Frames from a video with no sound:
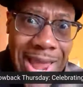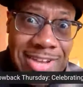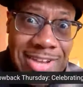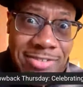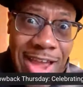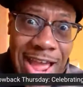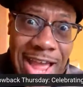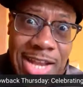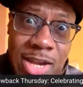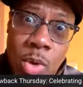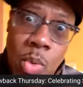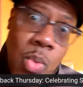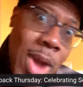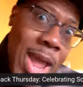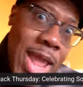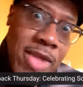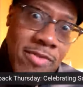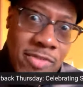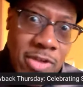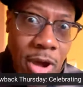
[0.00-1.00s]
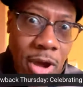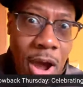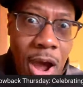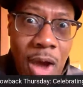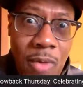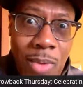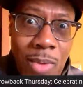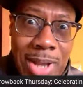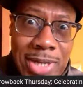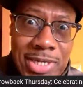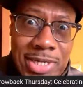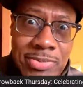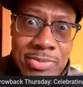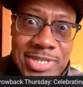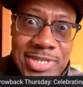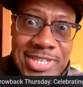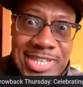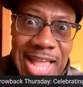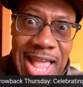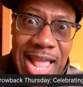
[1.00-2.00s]
I tried to wave you off while she
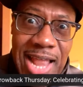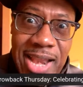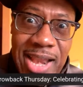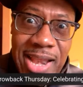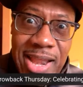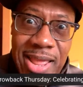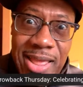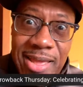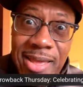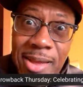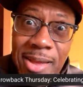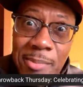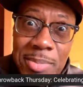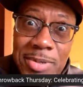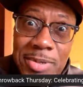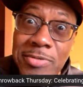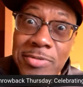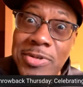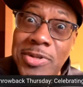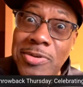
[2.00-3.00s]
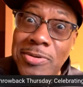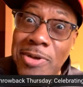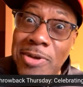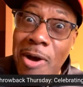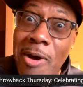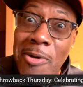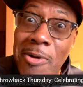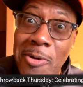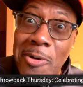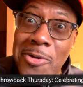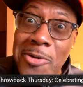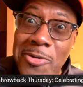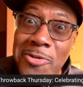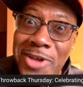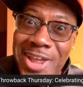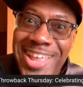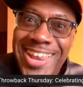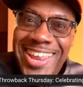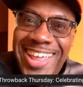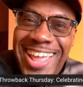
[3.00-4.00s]
was standing there, but you too doggone
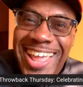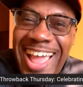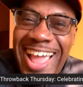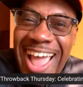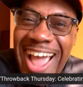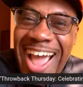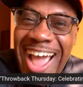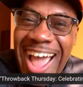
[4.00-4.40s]
greedy.